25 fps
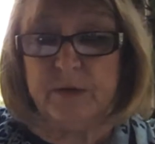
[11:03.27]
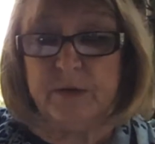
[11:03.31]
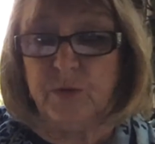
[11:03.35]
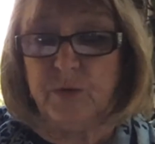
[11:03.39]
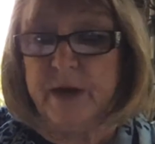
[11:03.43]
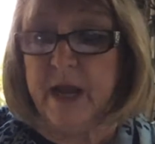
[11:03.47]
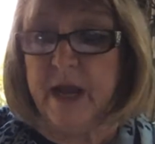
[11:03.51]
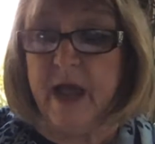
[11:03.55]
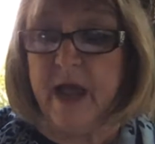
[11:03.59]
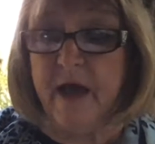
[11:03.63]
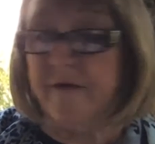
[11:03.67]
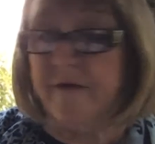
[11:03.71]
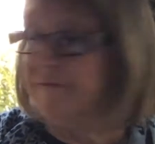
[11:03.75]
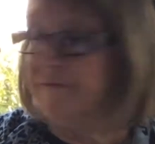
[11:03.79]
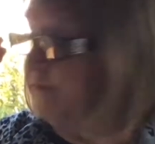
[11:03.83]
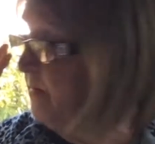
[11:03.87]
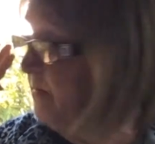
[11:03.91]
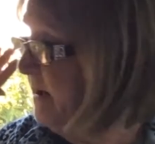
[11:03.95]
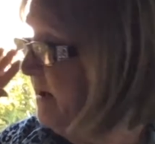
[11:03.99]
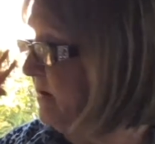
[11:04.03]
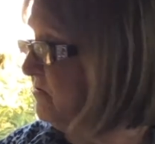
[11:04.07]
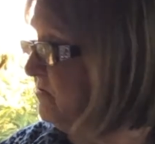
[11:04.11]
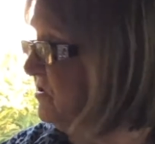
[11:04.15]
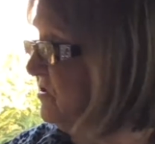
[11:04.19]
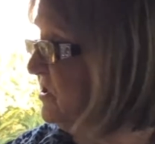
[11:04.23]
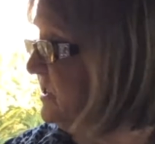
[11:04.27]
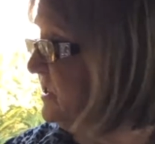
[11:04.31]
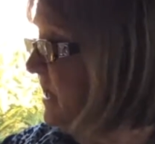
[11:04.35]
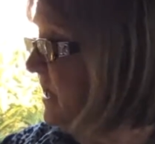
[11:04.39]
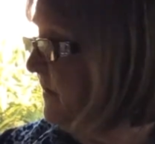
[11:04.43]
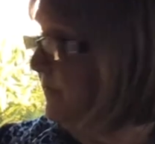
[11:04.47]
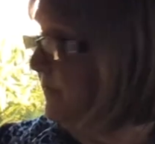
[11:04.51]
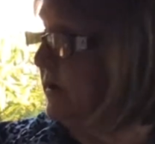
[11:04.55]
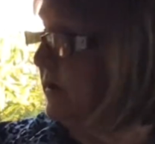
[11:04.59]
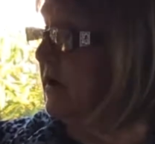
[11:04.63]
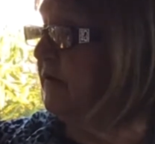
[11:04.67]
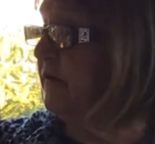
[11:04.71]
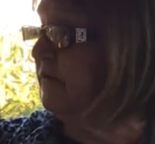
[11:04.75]
We have about
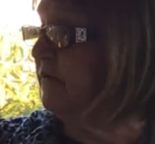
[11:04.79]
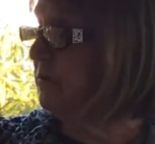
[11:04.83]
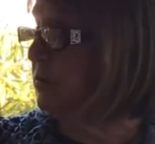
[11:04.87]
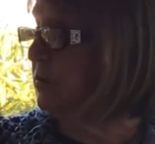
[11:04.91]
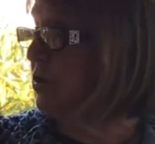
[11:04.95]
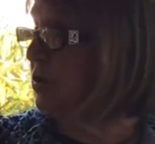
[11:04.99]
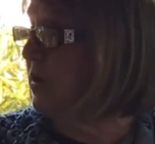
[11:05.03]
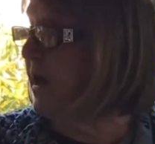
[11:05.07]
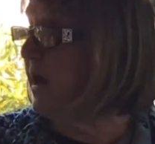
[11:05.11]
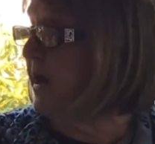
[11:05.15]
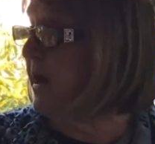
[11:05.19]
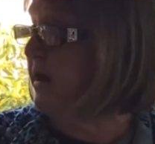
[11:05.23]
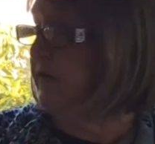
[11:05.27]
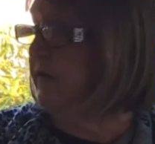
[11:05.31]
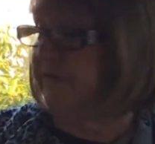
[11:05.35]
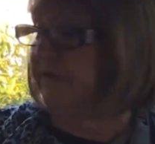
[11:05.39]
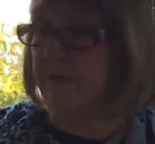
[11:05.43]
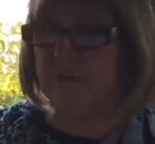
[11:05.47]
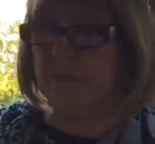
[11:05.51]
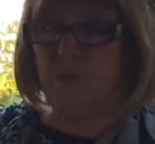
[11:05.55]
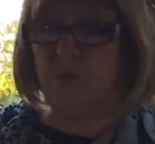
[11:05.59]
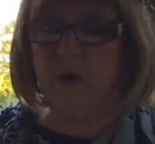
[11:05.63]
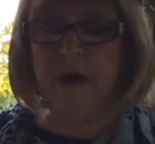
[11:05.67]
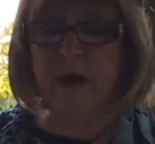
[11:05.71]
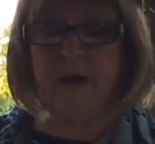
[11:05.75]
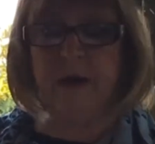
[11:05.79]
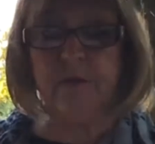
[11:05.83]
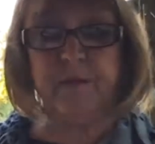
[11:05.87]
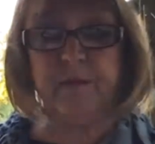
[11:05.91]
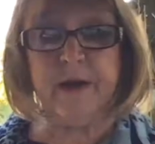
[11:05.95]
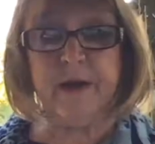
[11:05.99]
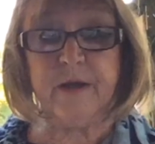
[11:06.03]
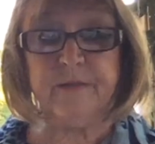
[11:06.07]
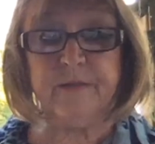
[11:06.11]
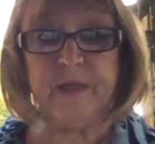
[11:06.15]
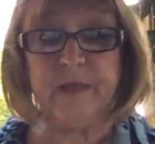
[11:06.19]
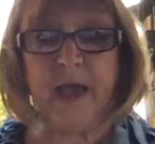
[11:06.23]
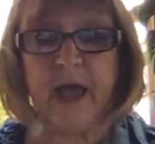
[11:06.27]
seven of them or eight of them right
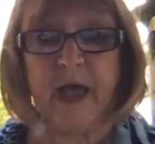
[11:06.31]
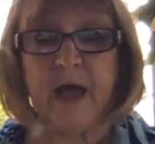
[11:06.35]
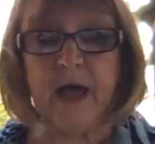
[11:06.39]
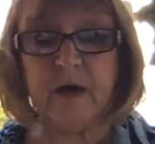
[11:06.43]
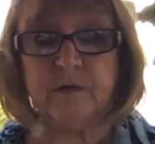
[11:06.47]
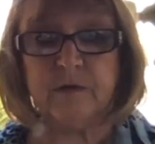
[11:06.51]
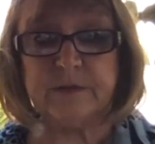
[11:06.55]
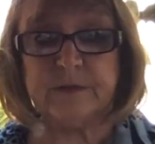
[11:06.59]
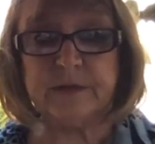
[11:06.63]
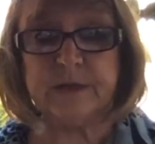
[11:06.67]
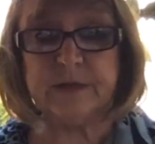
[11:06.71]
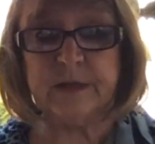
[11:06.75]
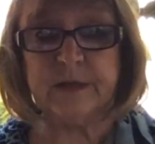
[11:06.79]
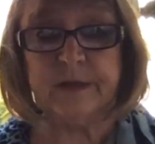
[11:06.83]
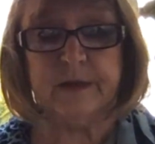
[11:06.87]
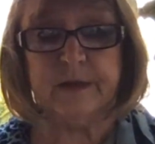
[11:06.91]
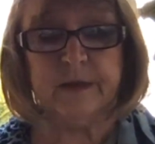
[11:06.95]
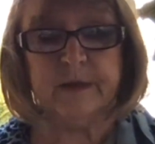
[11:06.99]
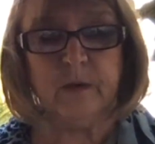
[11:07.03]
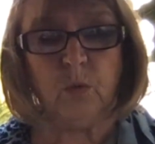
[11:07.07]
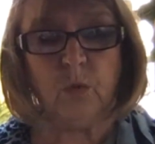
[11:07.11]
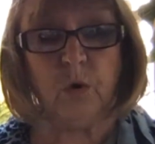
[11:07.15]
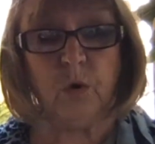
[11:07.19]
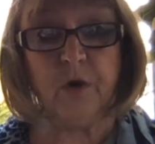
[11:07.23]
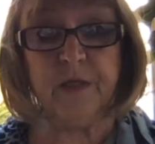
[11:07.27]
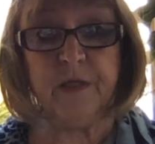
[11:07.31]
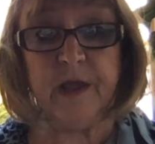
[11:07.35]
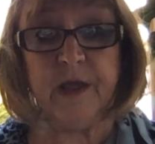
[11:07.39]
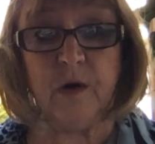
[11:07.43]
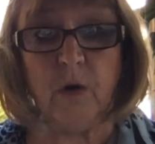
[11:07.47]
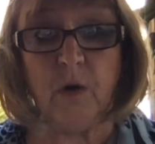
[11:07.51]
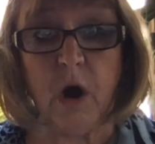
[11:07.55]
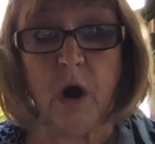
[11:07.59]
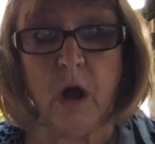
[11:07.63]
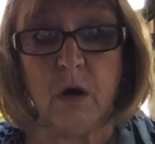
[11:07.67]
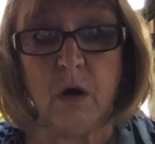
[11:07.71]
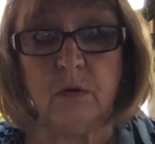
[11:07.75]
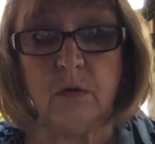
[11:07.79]
around the house. Where do they
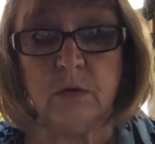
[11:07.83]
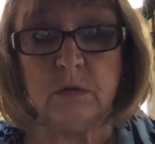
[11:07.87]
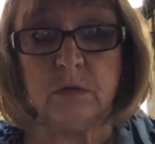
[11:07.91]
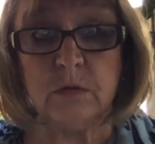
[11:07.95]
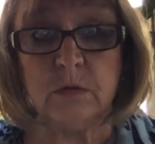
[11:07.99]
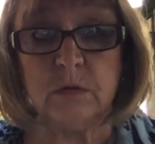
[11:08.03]
grow?